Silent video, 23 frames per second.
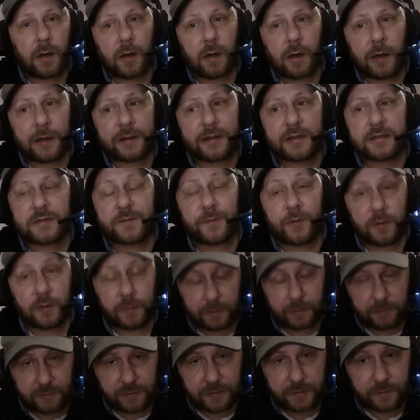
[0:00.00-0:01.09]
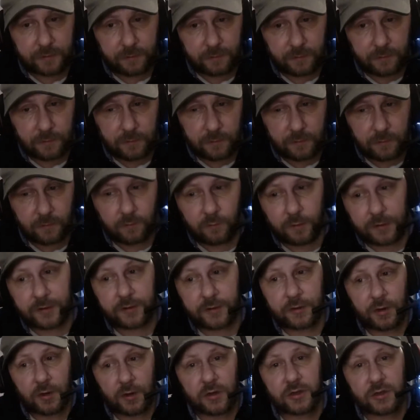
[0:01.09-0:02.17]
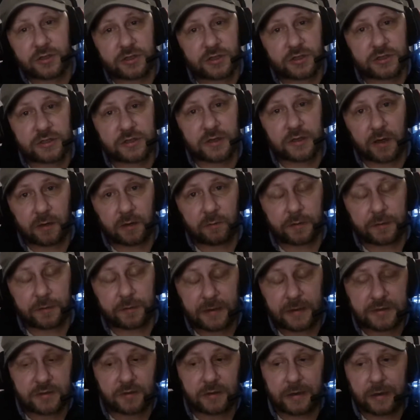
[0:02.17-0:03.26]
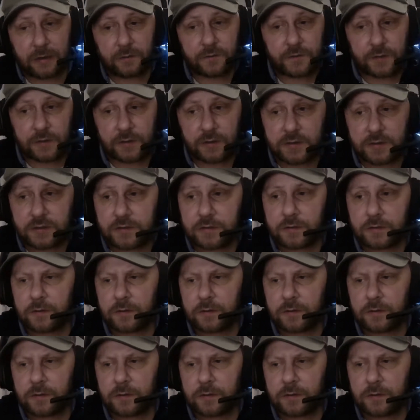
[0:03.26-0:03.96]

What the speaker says: had this appointment with a nurse to start with, mental health nurse,